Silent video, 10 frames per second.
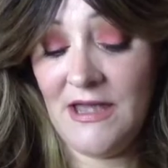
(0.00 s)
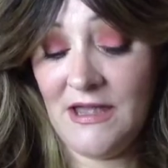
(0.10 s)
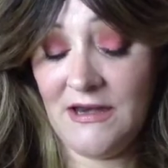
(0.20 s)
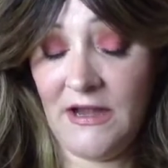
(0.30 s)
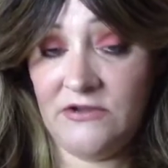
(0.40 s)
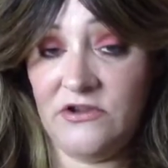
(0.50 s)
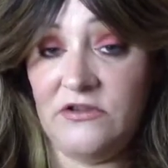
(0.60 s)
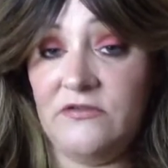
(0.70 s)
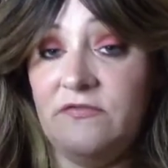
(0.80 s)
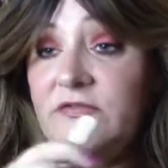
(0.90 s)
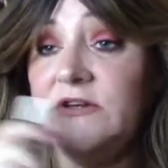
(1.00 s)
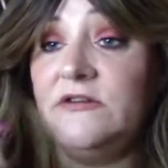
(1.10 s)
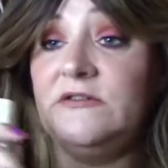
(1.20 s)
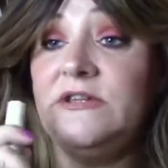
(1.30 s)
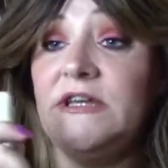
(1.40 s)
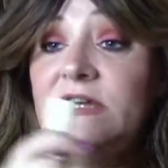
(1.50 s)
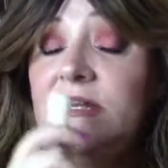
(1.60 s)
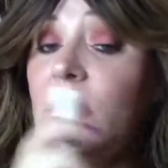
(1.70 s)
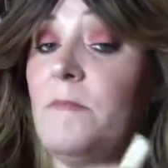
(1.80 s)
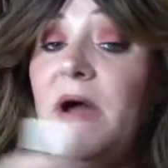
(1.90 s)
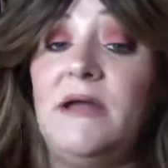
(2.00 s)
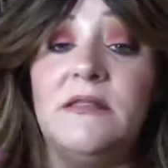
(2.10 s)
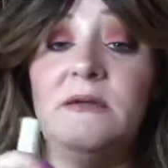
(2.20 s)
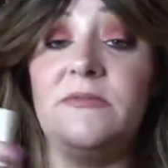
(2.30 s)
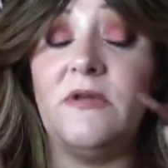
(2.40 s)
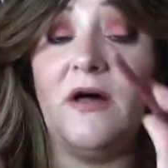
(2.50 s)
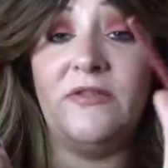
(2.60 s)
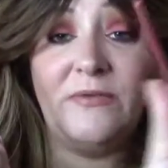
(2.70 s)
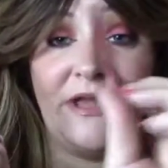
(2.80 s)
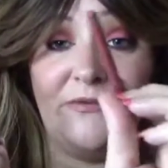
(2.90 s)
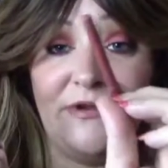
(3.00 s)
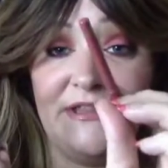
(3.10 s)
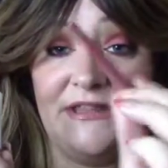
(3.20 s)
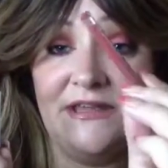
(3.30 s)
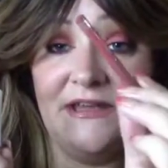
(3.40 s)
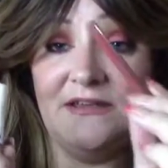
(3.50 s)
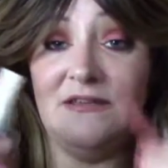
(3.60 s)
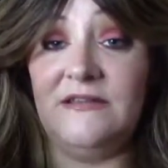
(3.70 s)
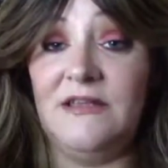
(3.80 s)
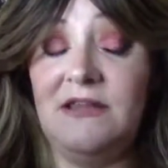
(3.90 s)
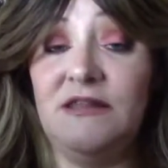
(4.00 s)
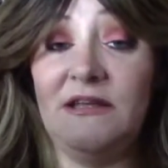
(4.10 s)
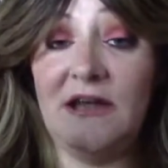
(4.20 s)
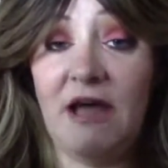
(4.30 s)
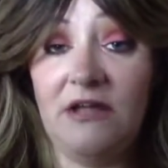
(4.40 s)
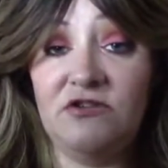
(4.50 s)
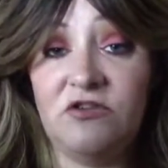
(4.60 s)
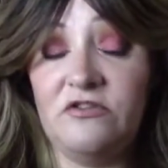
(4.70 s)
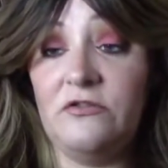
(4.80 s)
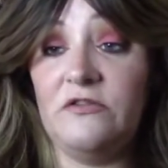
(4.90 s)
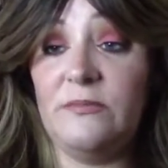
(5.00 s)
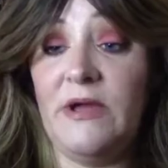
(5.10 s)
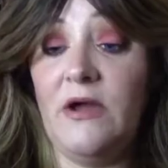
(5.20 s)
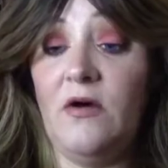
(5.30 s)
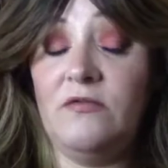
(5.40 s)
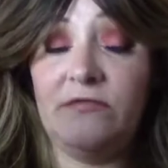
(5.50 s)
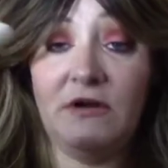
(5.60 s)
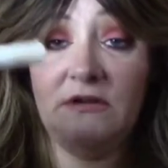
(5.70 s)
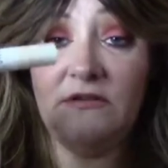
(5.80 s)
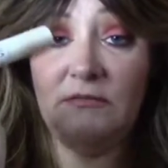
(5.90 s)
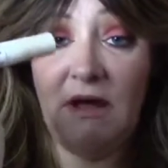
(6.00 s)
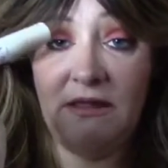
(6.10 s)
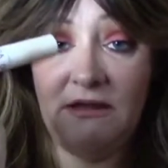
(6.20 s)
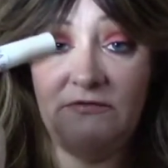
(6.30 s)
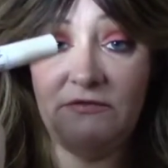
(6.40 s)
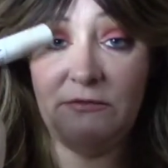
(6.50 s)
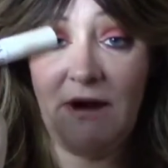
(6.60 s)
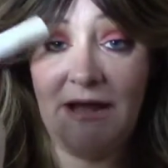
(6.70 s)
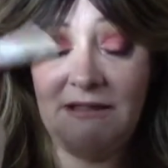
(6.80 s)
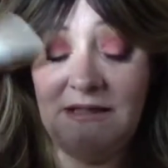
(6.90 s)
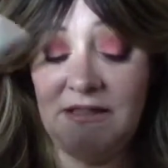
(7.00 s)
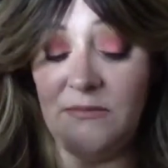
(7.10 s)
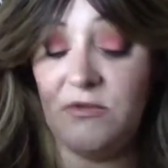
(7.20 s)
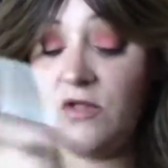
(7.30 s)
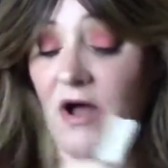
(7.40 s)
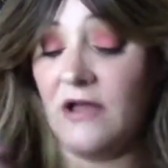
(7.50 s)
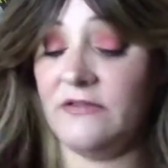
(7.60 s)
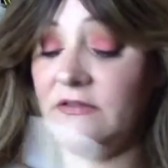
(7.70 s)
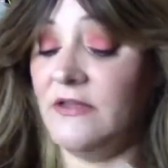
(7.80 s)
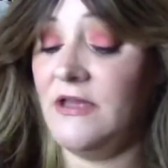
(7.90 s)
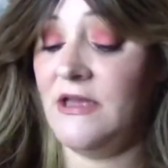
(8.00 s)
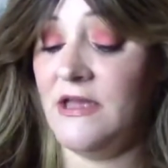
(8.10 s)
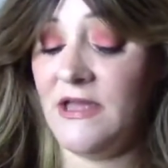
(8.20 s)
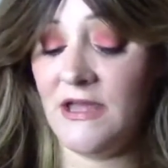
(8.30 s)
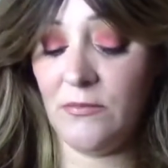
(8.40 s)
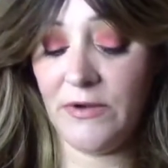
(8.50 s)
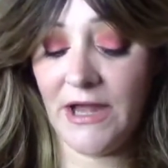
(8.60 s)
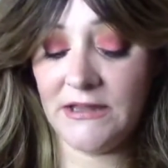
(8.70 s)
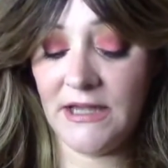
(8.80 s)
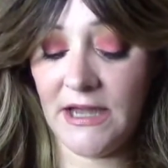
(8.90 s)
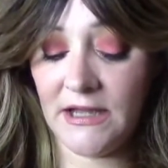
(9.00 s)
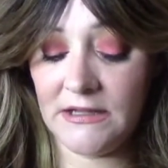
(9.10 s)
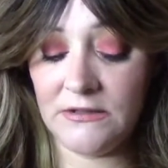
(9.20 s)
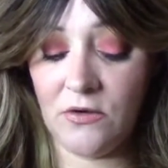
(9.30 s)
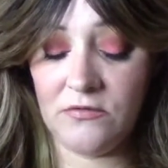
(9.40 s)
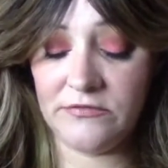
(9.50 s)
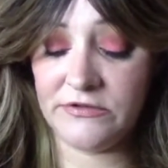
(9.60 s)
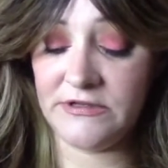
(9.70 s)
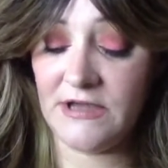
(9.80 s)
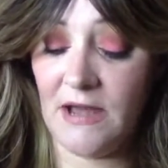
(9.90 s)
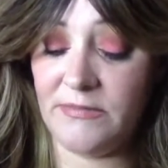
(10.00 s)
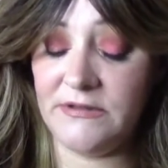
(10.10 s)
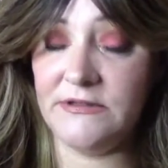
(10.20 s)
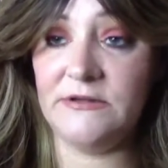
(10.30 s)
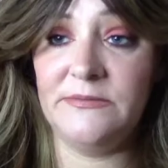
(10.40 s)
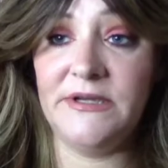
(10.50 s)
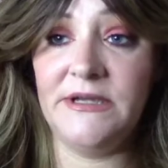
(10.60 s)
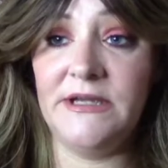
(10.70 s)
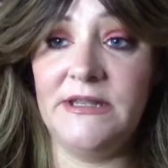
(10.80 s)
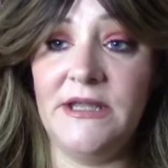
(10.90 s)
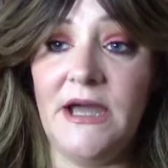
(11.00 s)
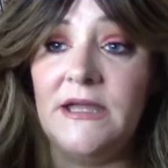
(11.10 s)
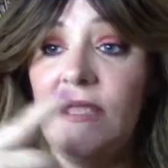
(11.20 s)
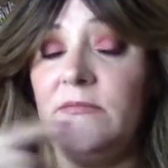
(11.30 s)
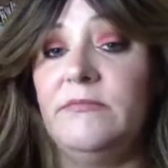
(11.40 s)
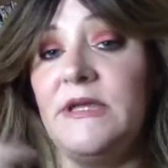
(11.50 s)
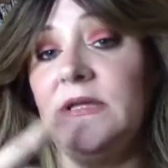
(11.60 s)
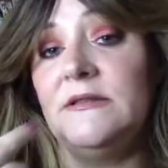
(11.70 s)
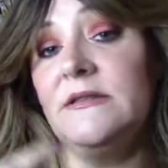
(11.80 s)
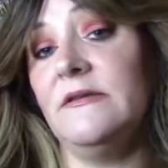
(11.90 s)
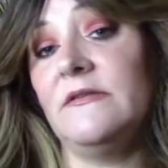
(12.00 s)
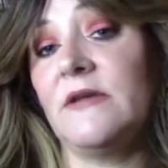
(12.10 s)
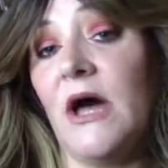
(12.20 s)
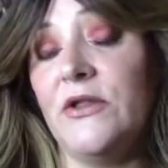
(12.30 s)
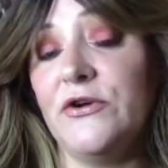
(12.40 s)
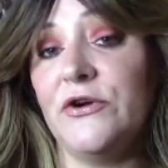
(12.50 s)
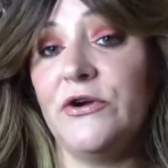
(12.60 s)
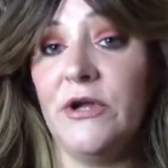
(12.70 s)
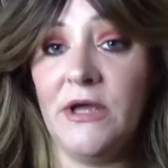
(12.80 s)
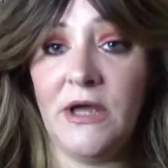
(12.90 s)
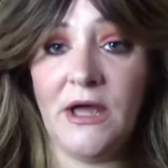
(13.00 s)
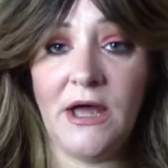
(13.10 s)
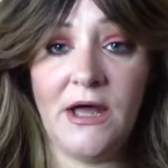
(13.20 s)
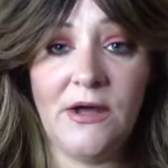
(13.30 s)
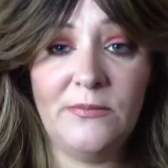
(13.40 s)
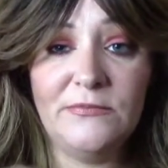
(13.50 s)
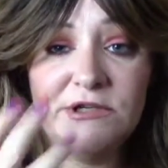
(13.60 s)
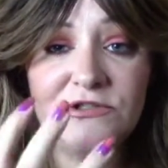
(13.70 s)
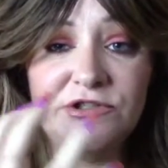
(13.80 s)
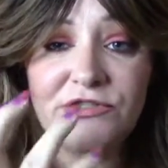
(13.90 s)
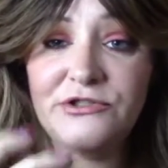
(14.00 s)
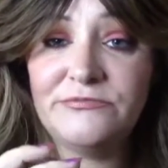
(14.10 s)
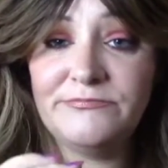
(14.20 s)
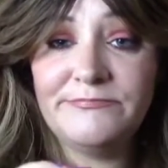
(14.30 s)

And I just filled in my lips all the way with this, and then I just used my Ofra Smiley for Riley lip gloss and ran that all over the top a little bit, and that gave me this color, which